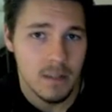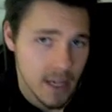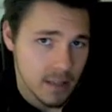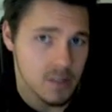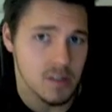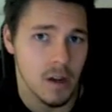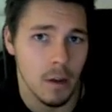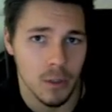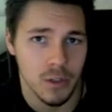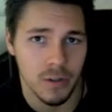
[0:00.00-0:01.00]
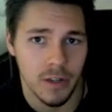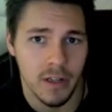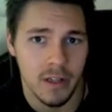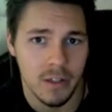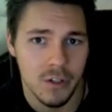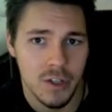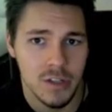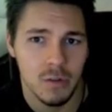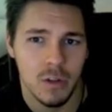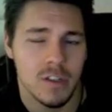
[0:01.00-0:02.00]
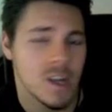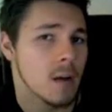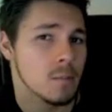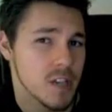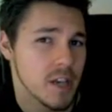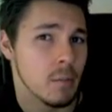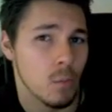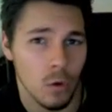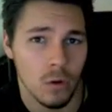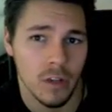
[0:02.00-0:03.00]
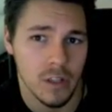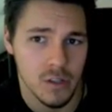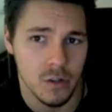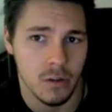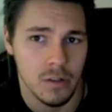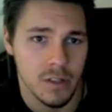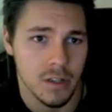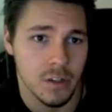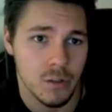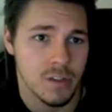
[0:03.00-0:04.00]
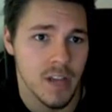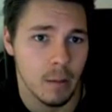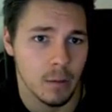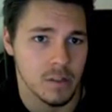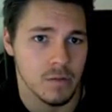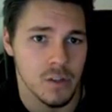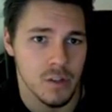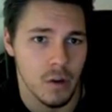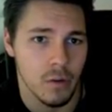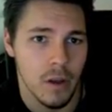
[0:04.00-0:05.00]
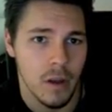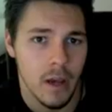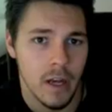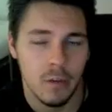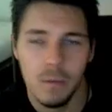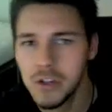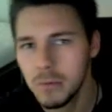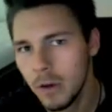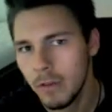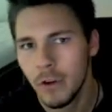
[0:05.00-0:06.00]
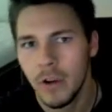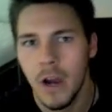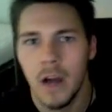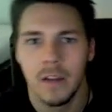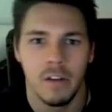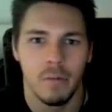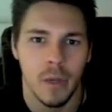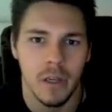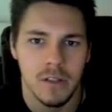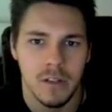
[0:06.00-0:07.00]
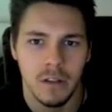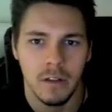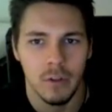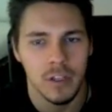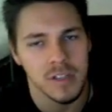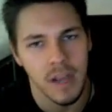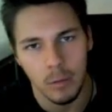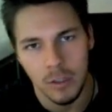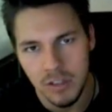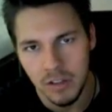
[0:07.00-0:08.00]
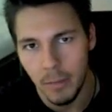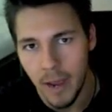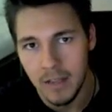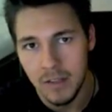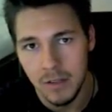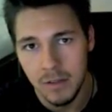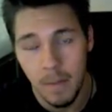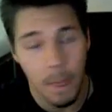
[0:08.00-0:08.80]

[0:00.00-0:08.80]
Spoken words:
Take this opportunity to chisel your top 10 moral concerns into 2 tablets of stone and commission one of your cognitive beings to deliver these tablets to the masses.